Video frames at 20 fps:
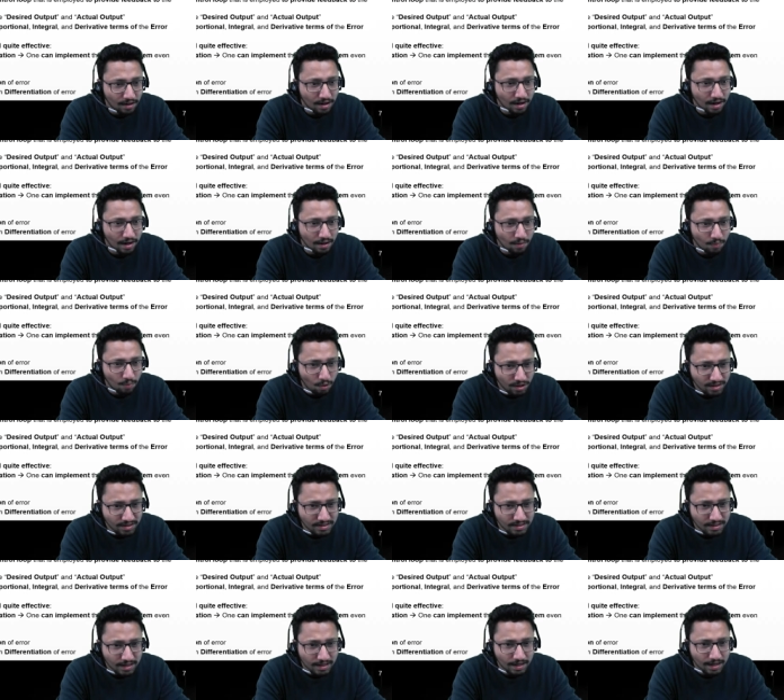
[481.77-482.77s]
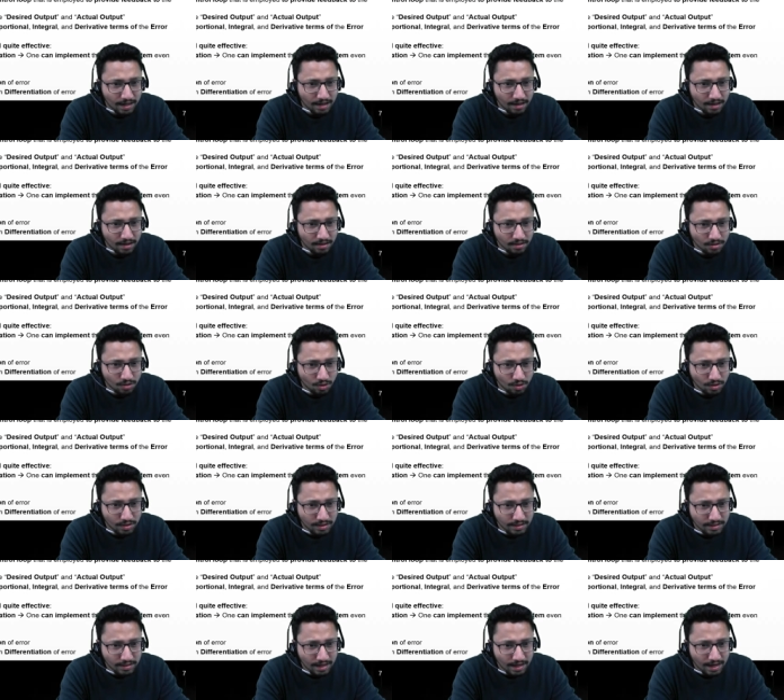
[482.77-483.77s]
And what is that error? So
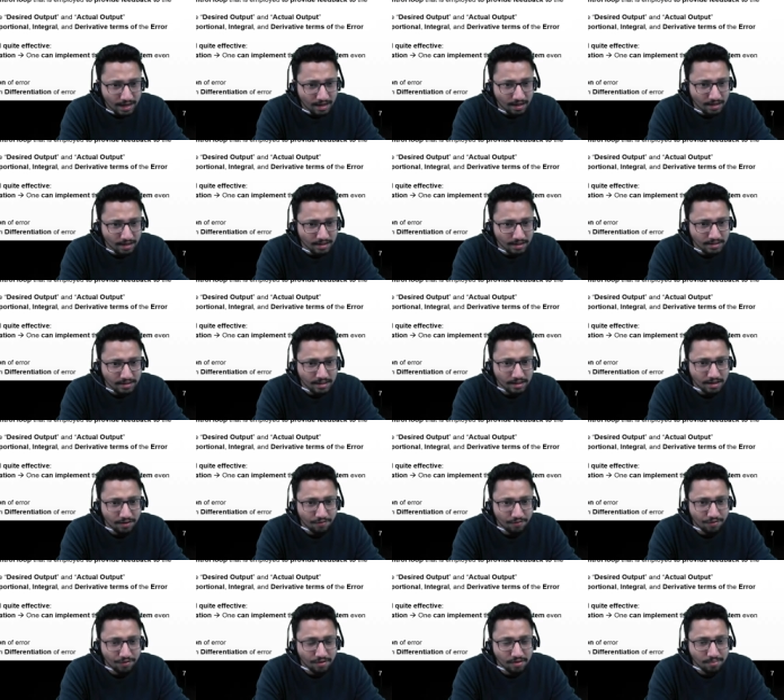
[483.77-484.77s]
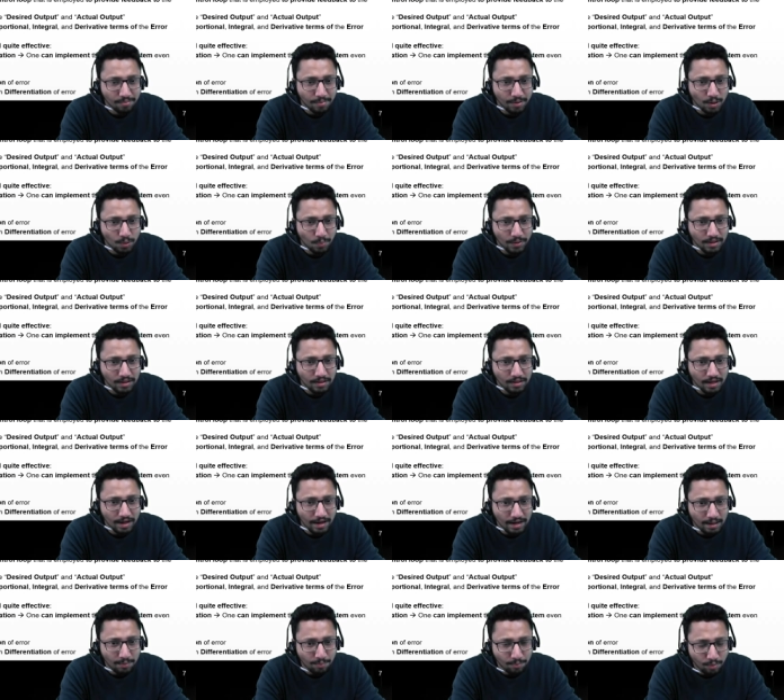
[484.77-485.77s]
this error is the difference between the
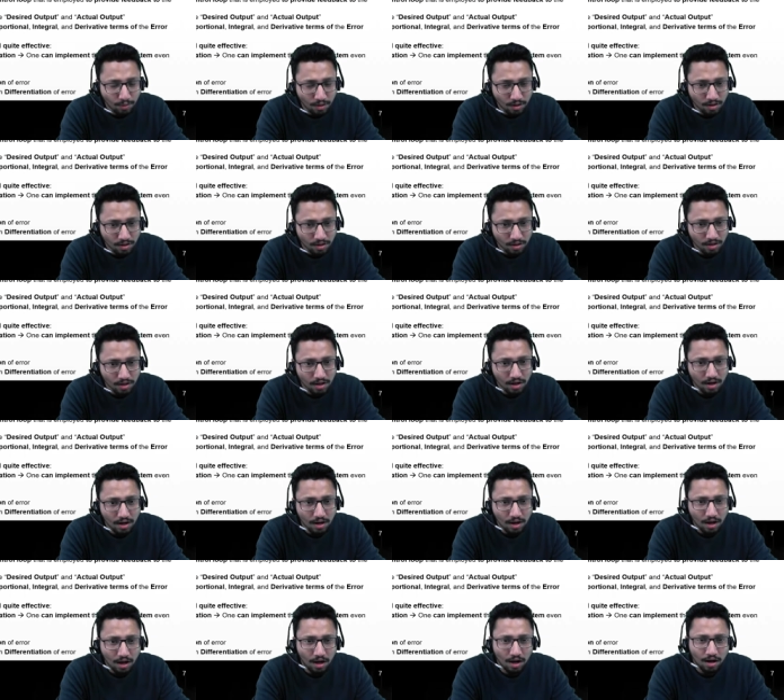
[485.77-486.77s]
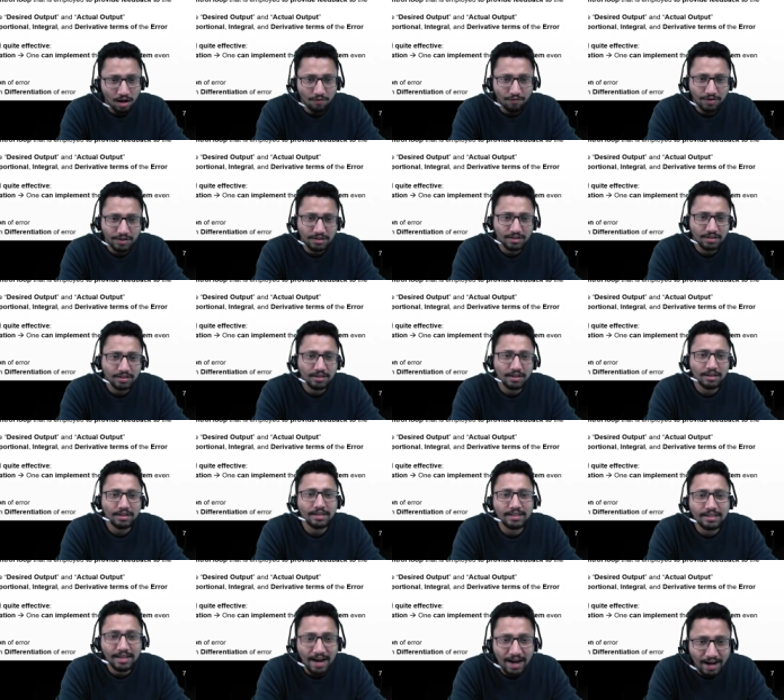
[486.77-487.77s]
input, uh, which is the
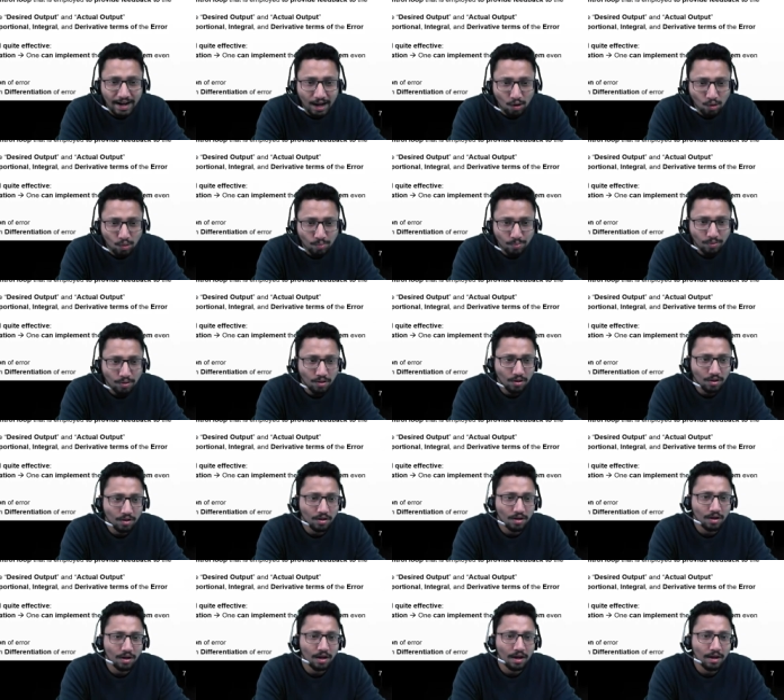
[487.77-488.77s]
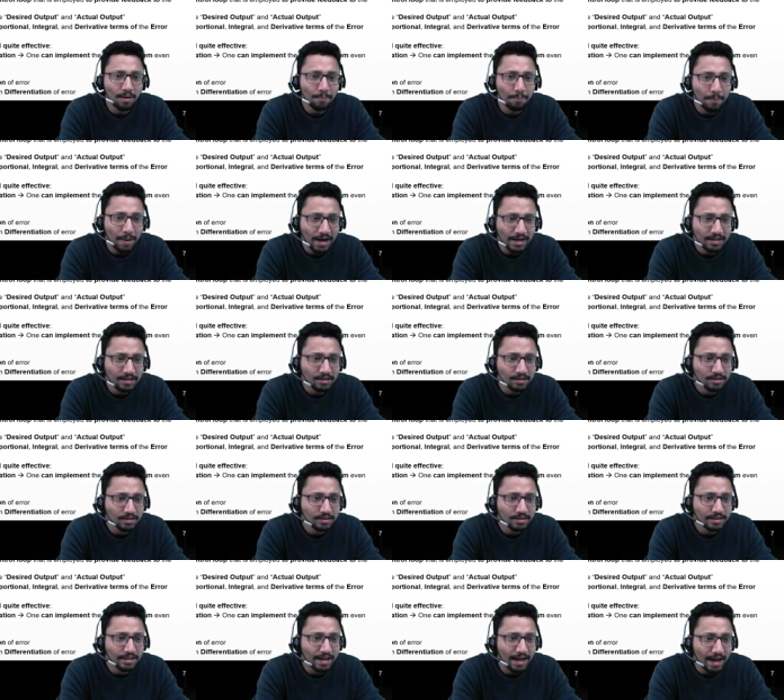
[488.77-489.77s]
desired output, minus
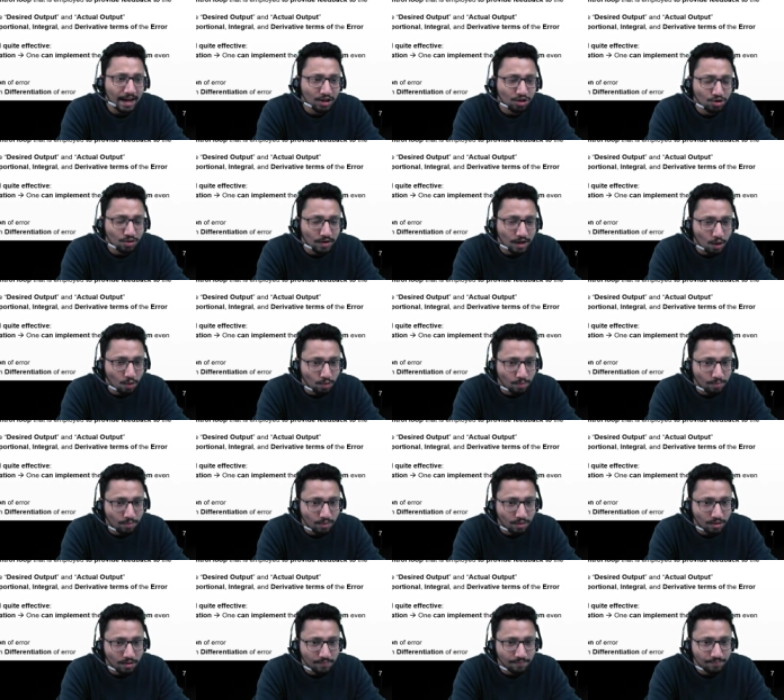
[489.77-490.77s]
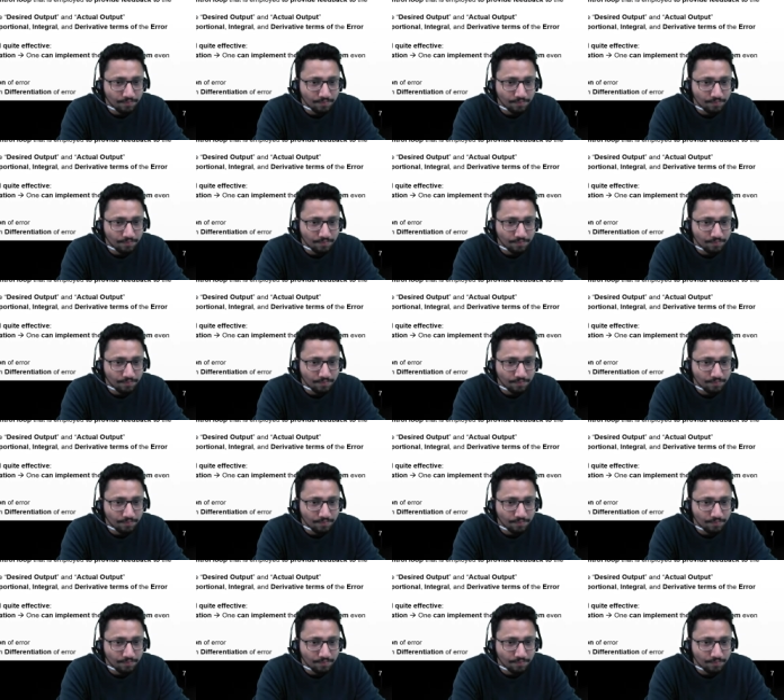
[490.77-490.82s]
the actual output.